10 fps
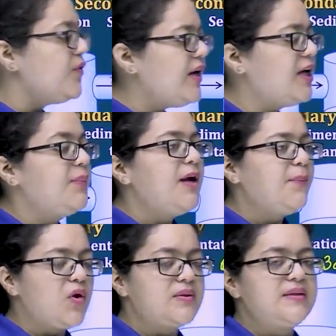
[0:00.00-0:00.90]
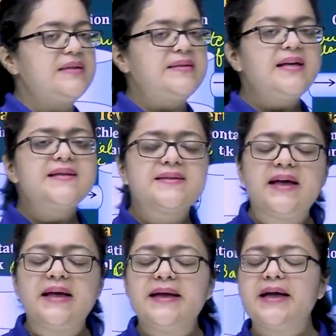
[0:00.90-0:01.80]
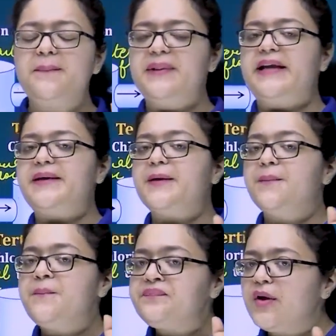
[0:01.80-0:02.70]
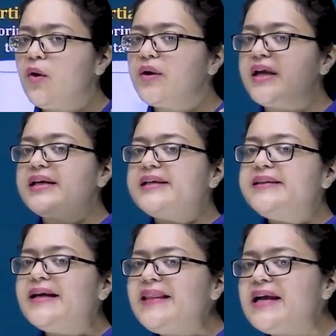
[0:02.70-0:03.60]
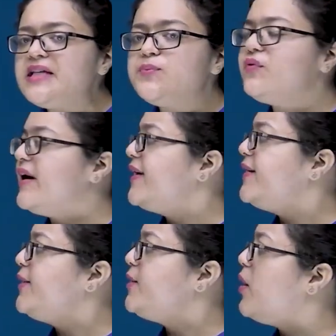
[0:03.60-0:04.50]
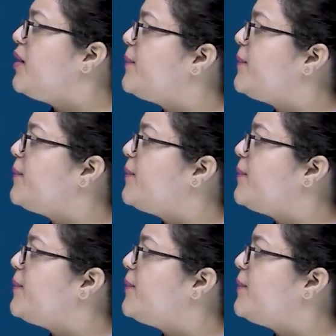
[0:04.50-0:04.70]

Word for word: treatment process is completed. Okay, then let's move ahead and talk